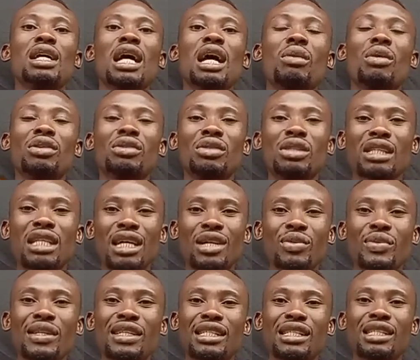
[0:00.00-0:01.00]
I want to share it
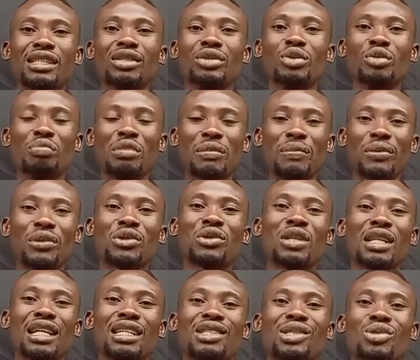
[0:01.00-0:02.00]
with you people so
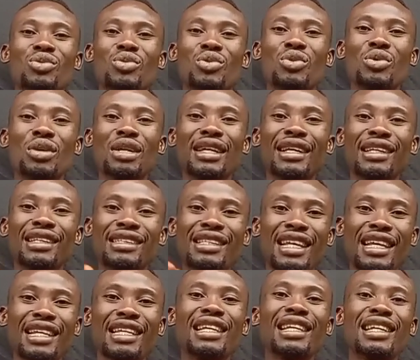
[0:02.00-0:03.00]
that you
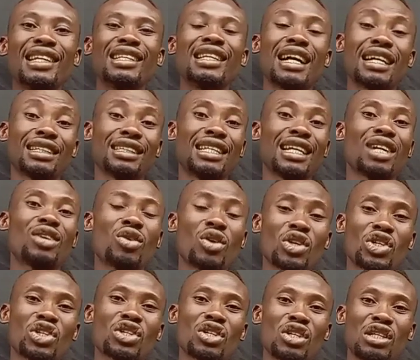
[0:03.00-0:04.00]
take heed and take
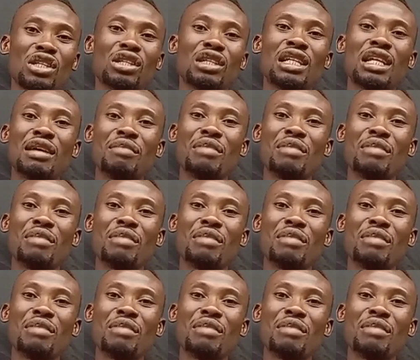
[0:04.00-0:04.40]
caution.